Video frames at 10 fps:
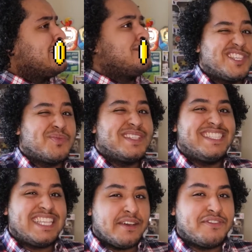this one
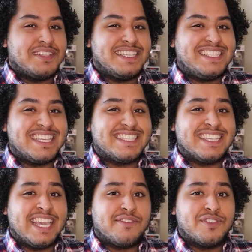definitely takes the
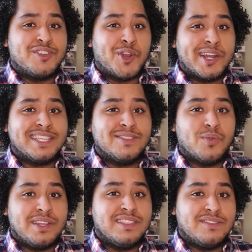cake for the darkest
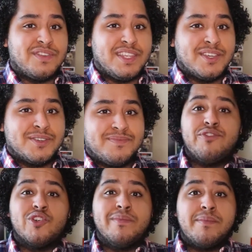one in this video. If
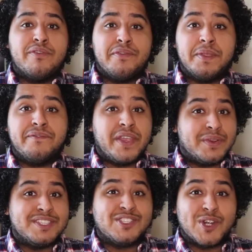you remember from the
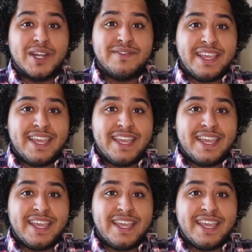very start of the